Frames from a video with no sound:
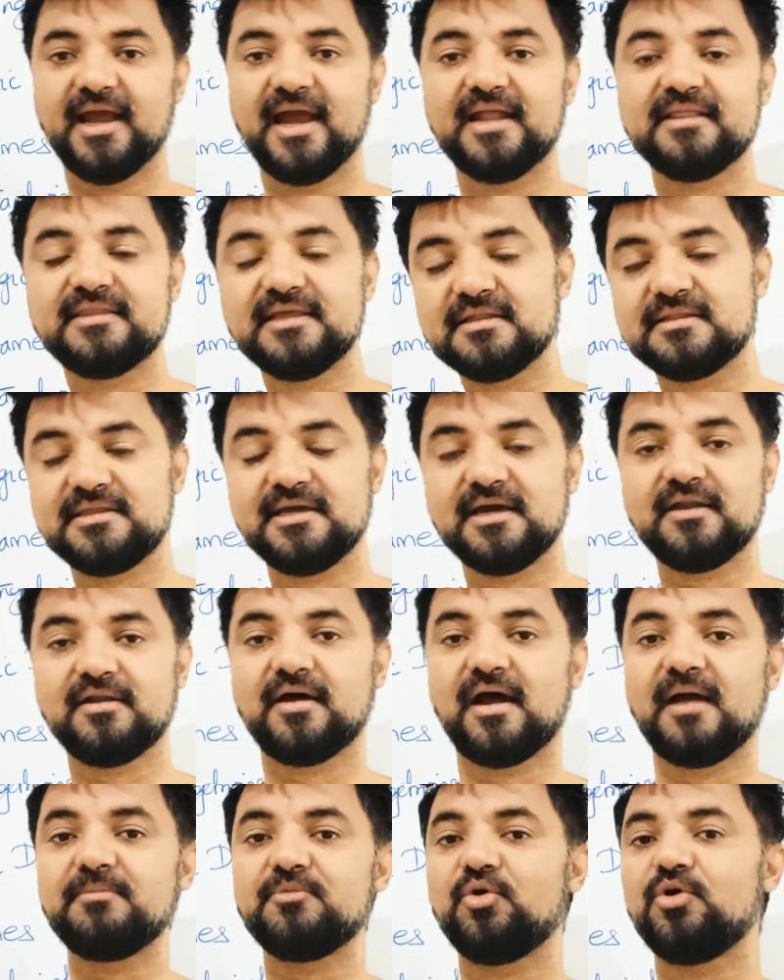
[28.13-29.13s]
And this
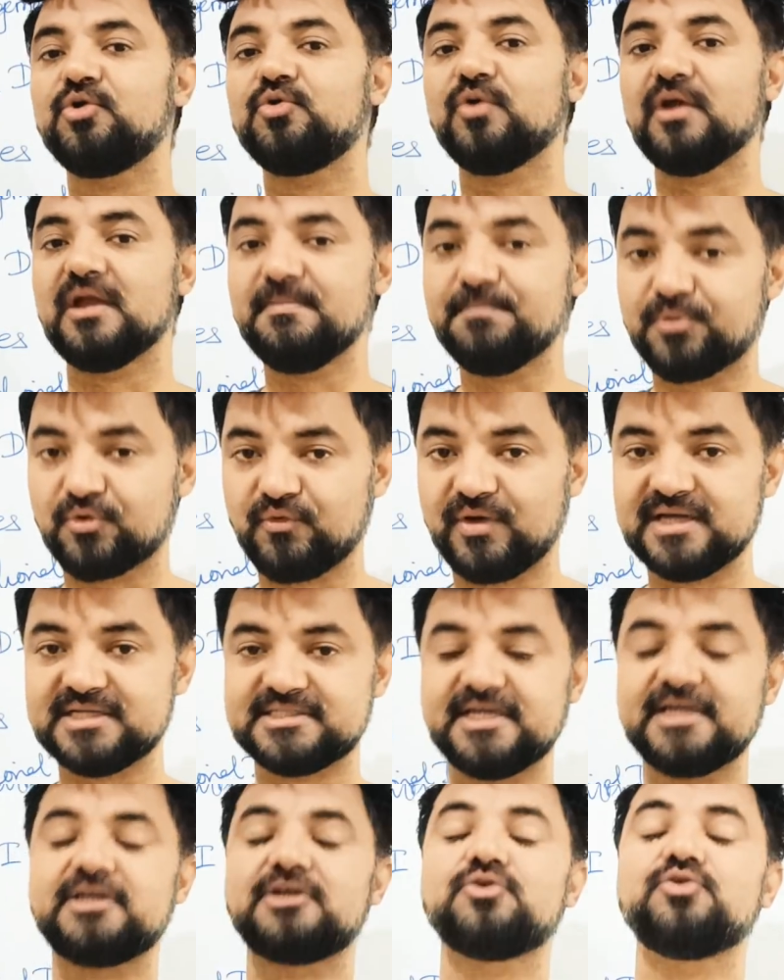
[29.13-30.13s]
year I'm going to
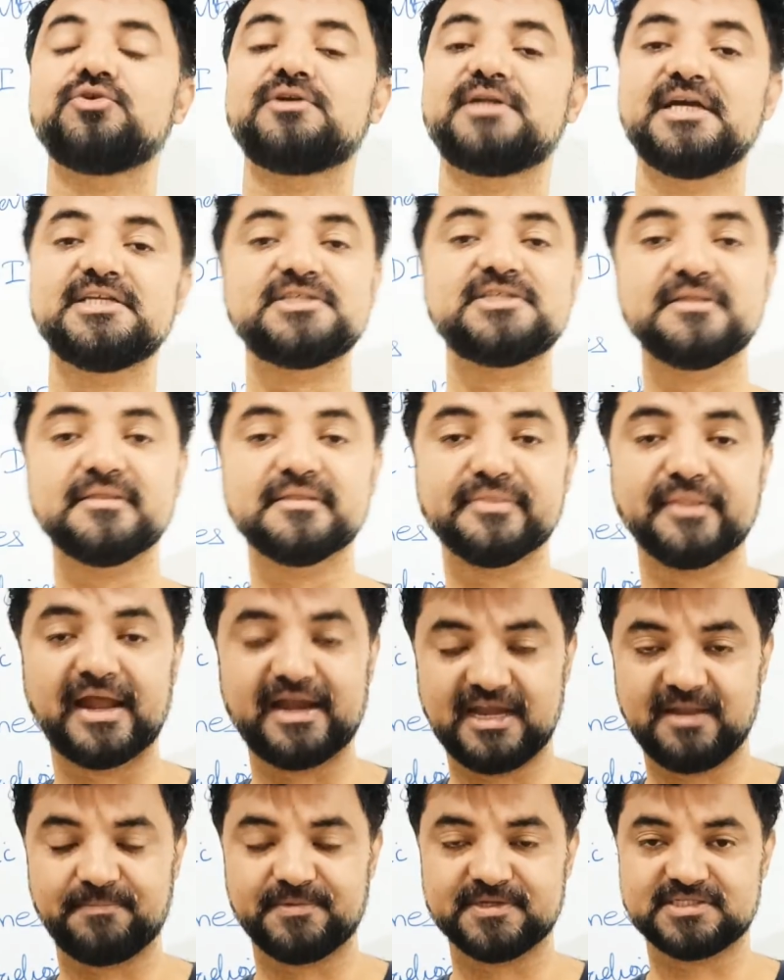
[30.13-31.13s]
improvise it to touch
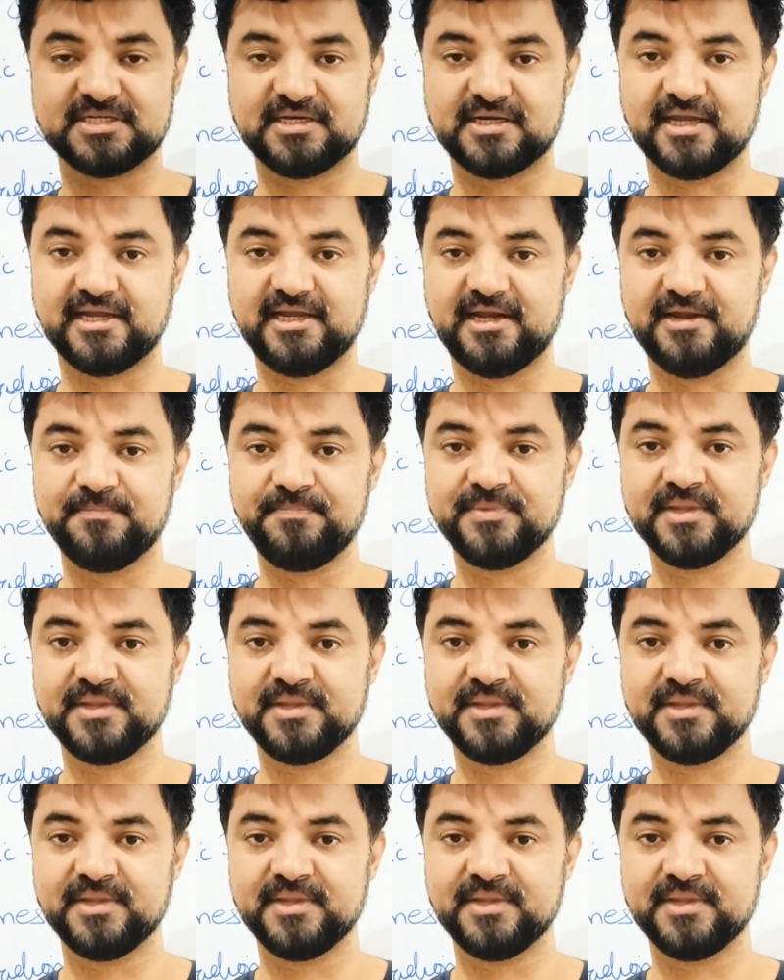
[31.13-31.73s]
90 percentile.